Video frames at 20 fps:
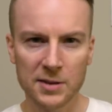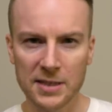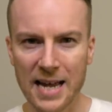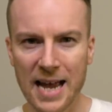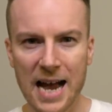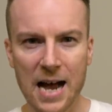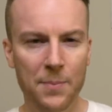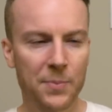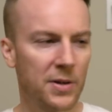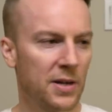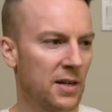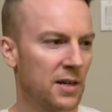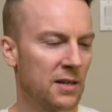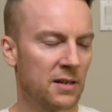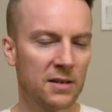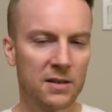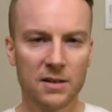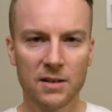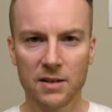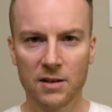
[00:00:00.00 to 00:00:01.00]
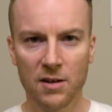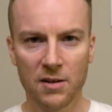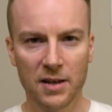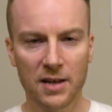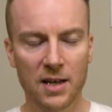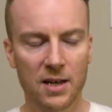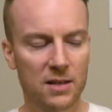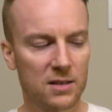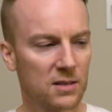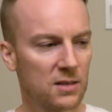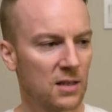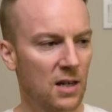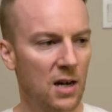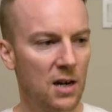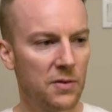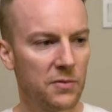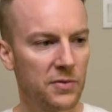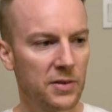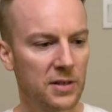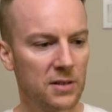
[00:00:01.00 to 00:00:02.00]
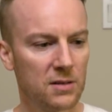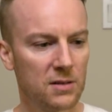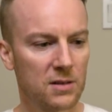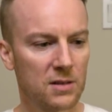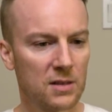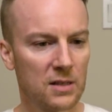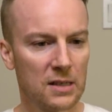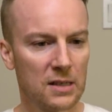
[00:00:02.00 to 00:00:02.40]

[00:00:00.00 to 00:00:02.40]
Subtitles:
to happen and all that kind of stuff. And,